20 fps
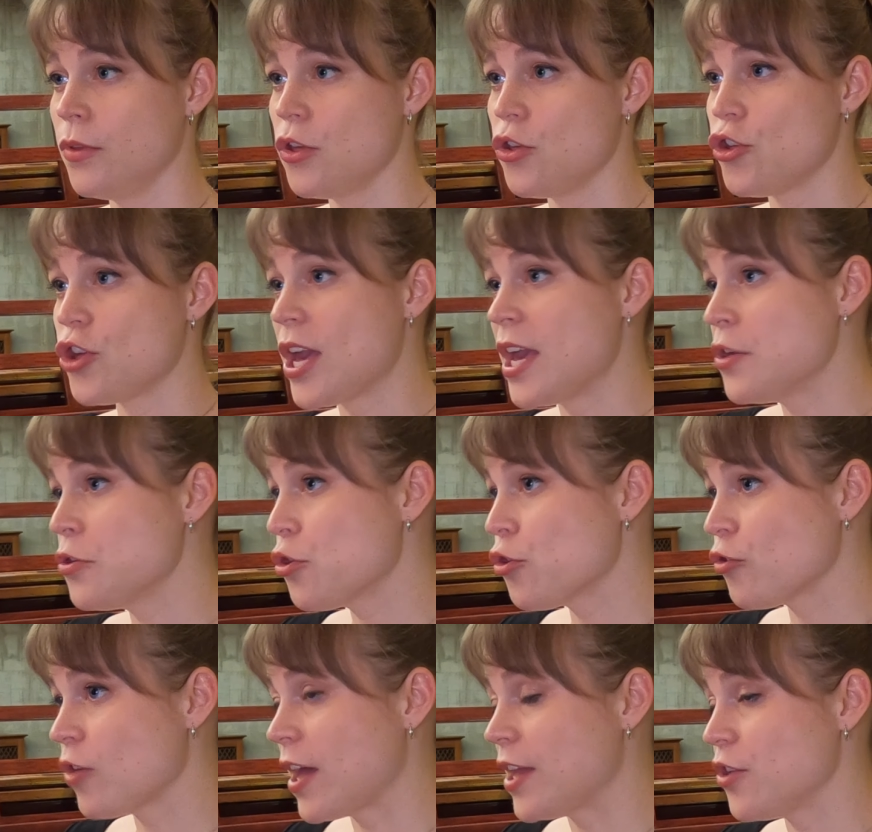
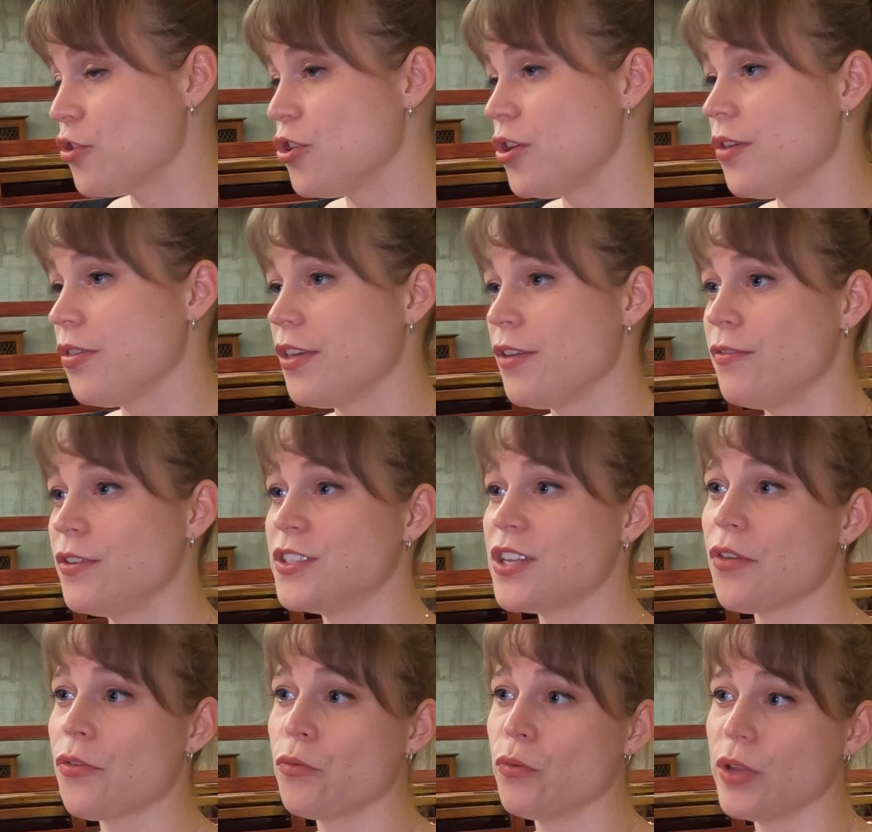change strategies if it
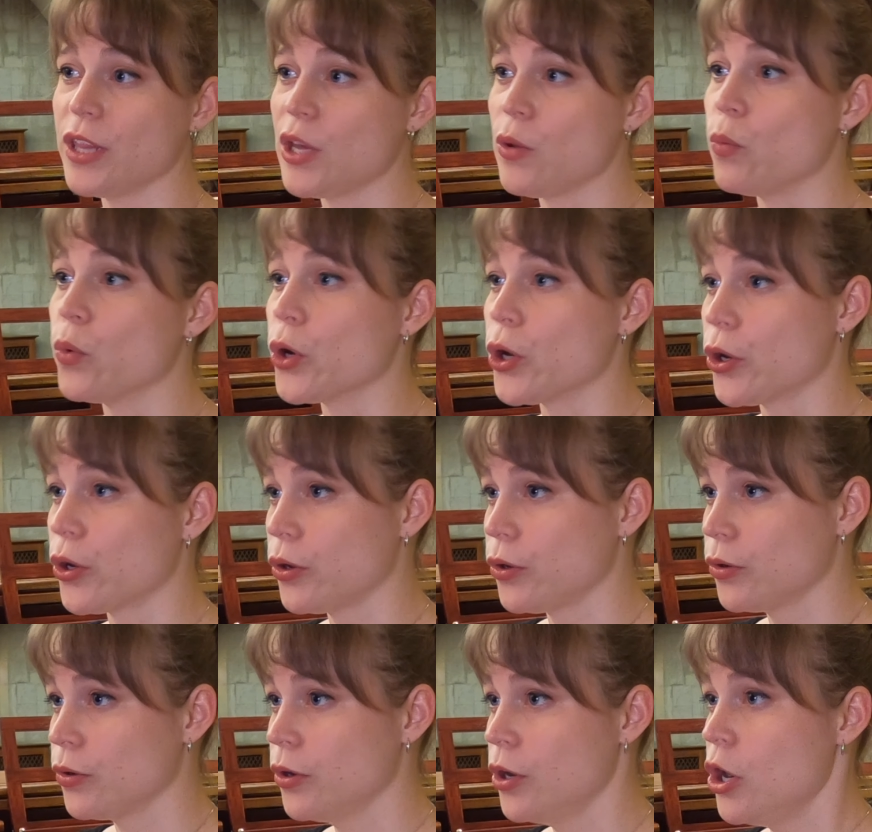doesn't really
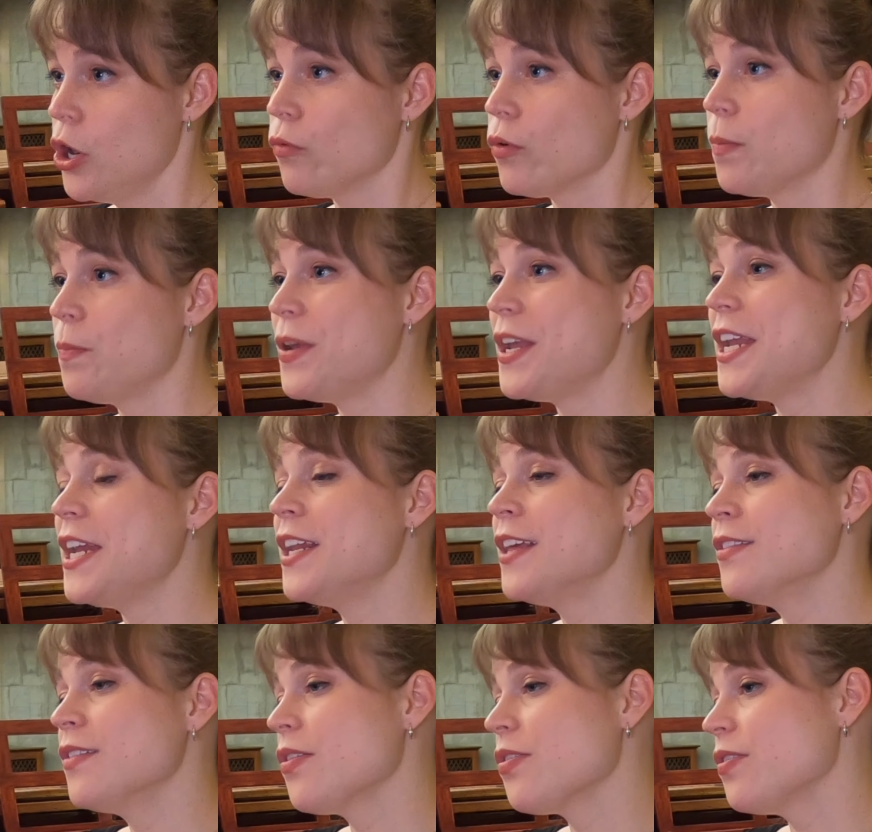work,
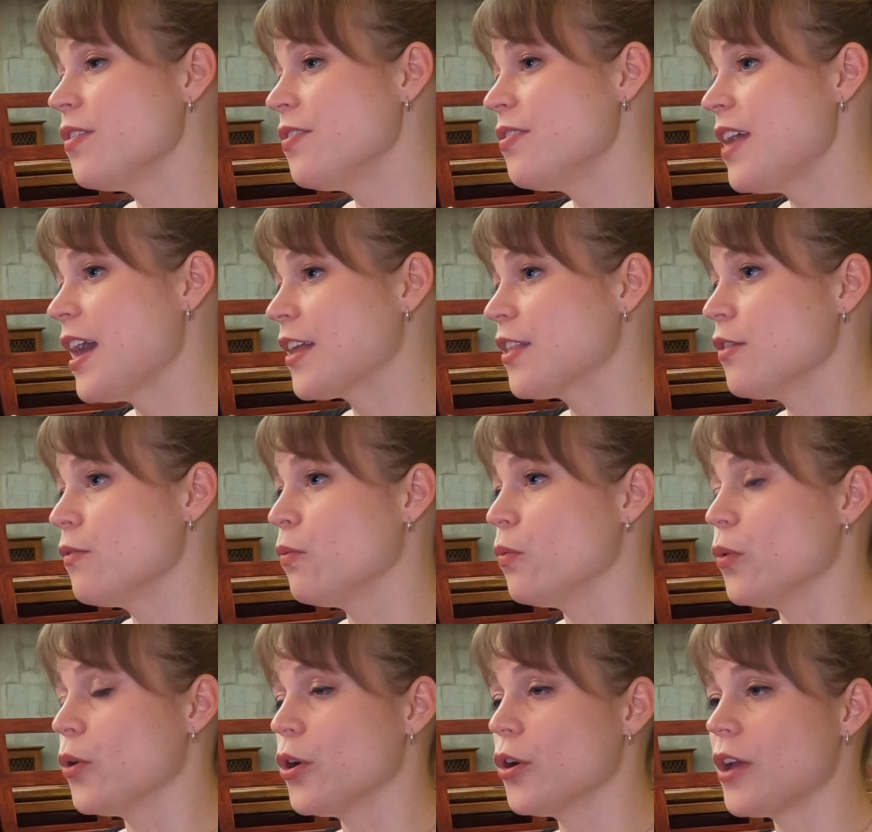repeating this
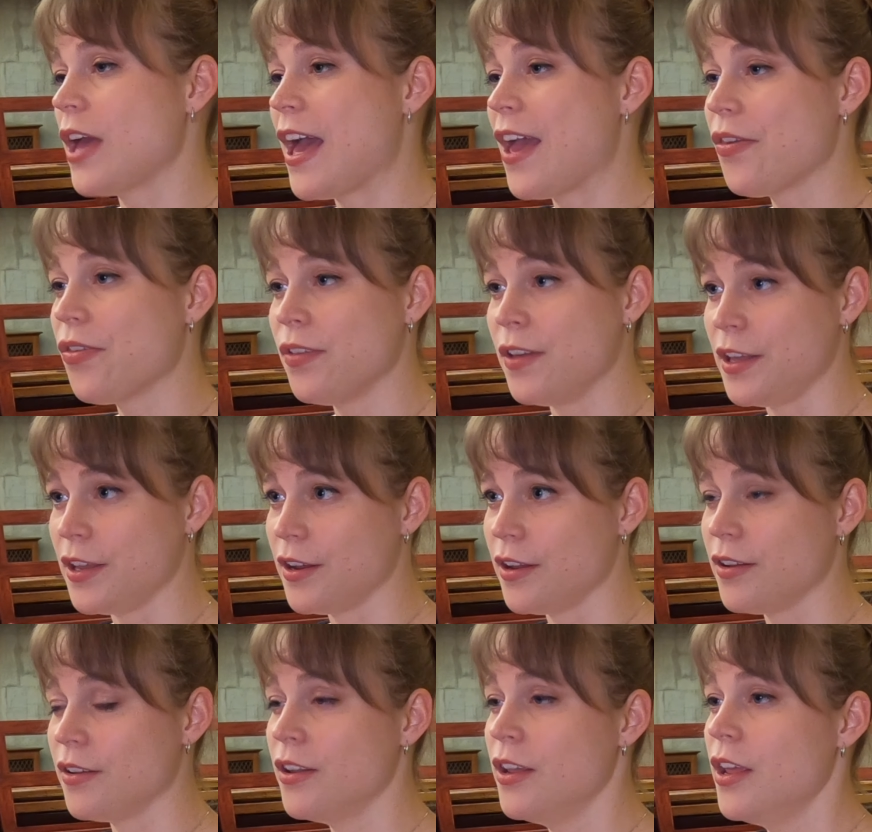detective work as
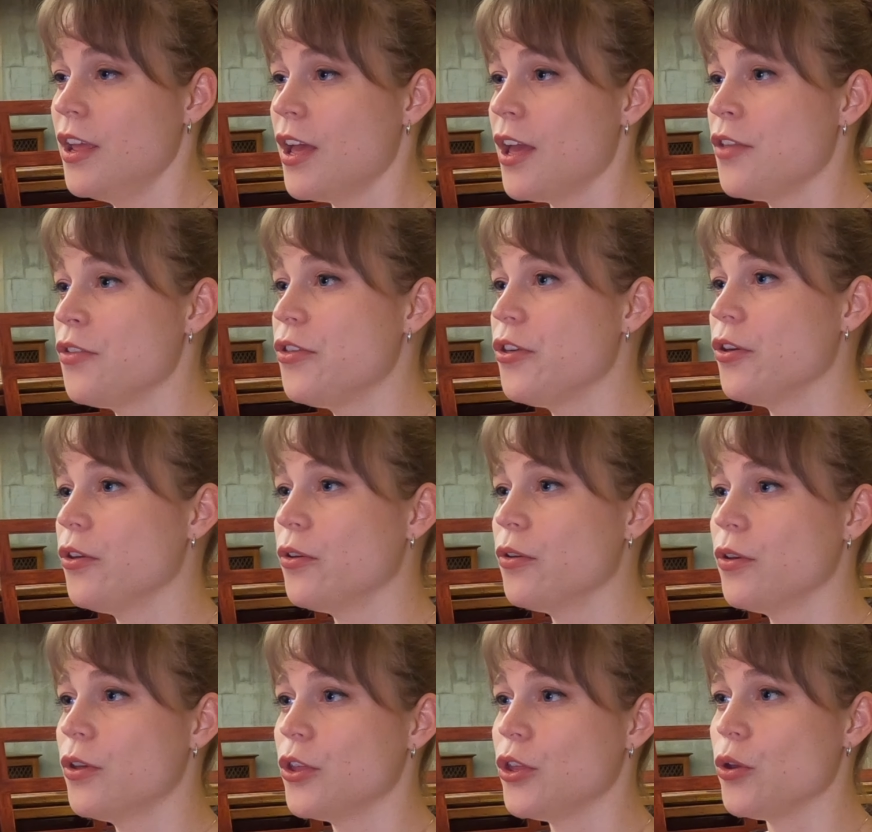needed
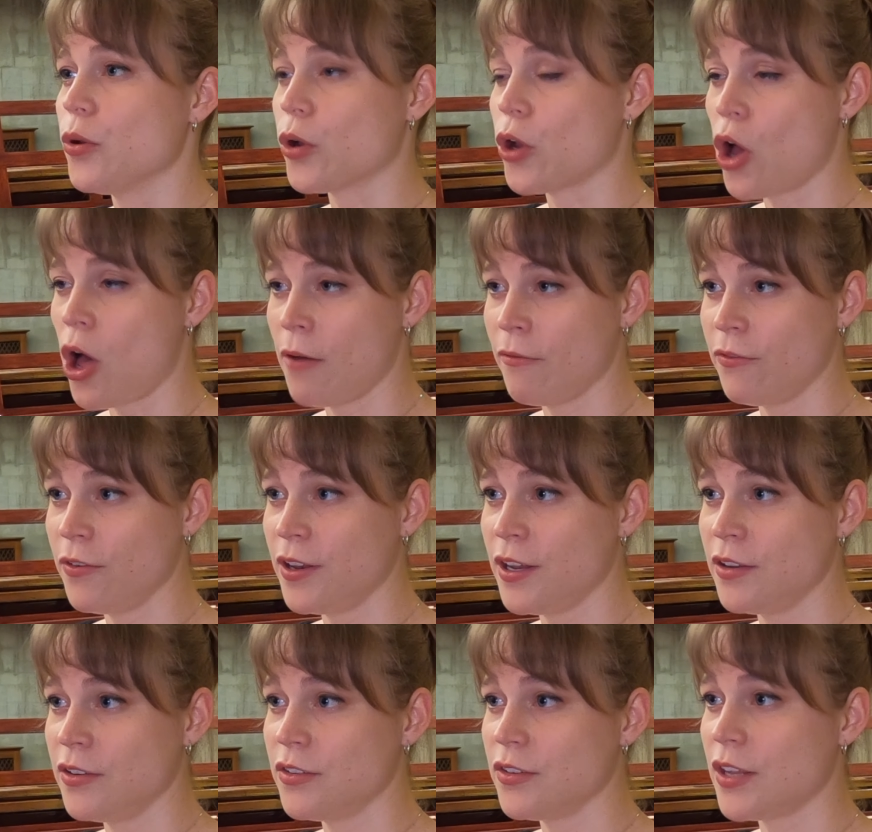until you're
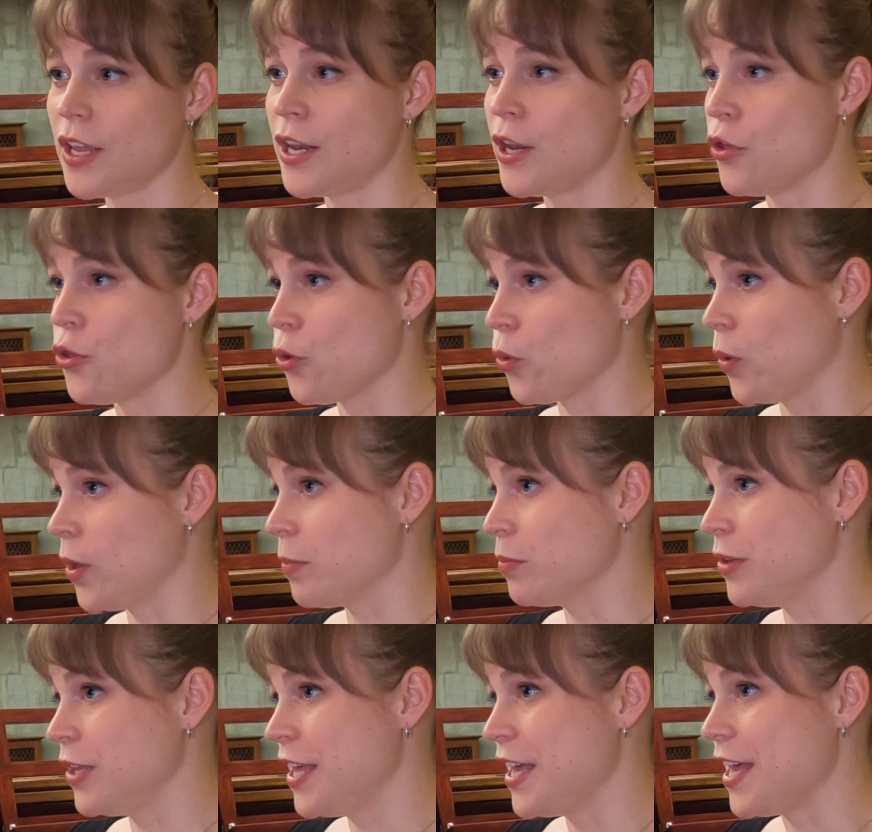confident and
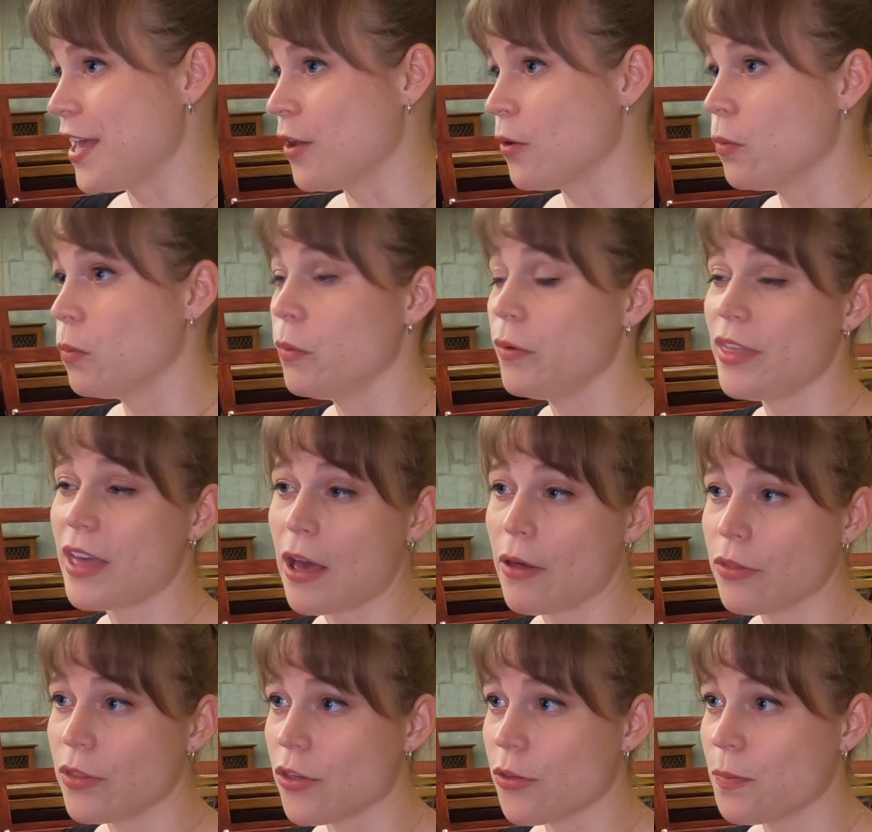enjoying playing
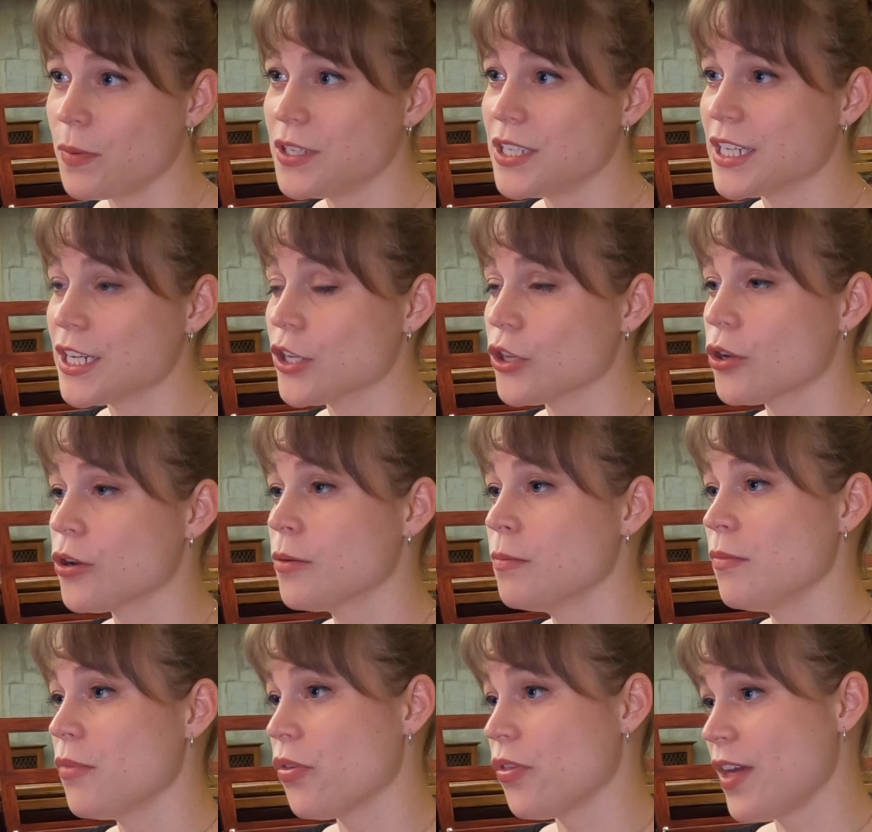without this particular
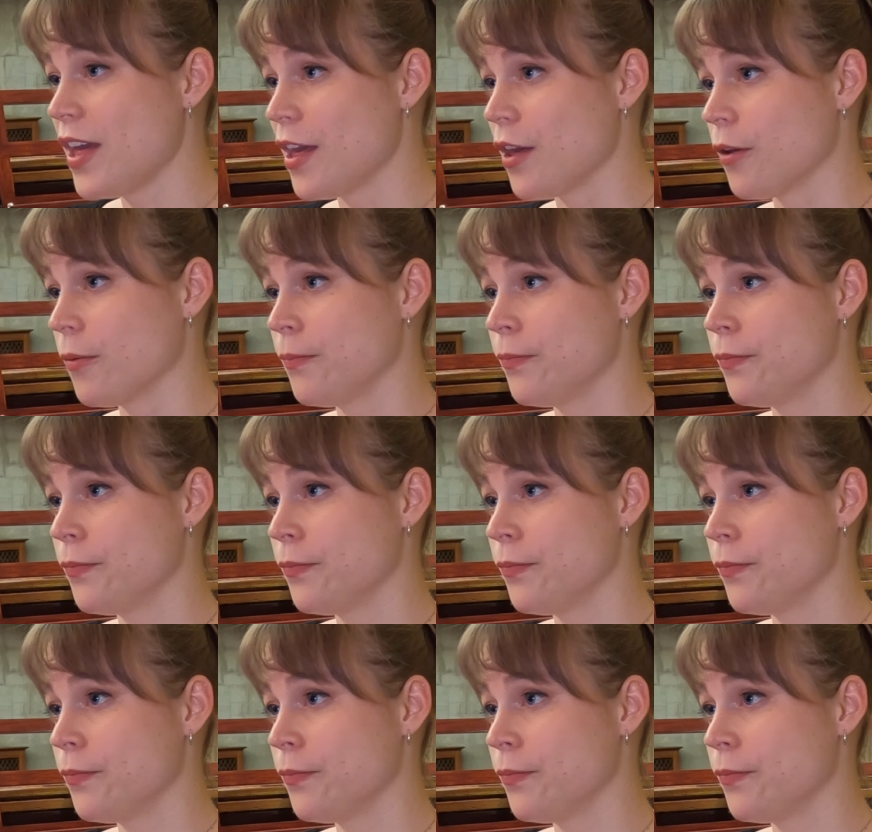mistake.